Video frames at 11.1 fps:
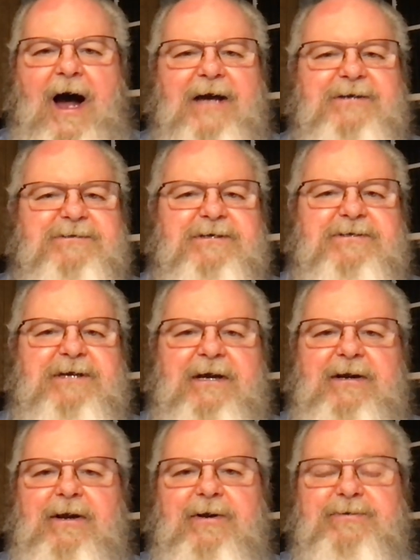eyes to
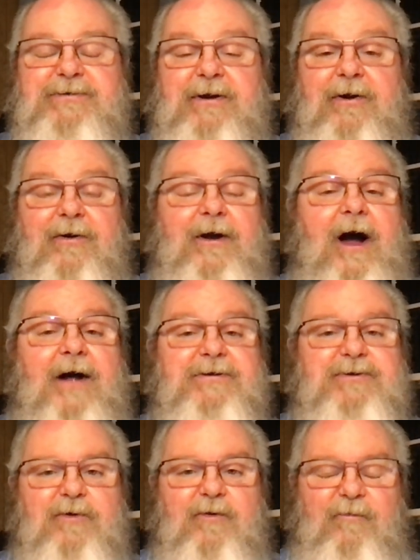see and ears to hear
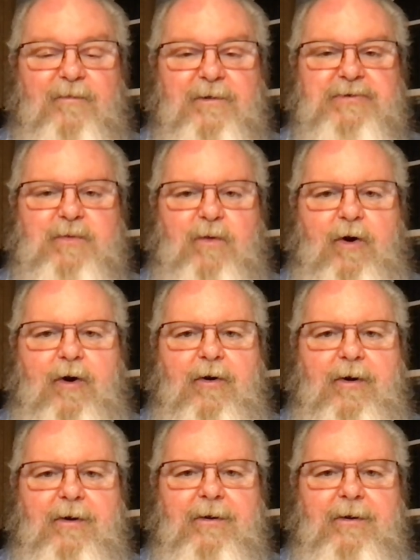God's truth from His Word,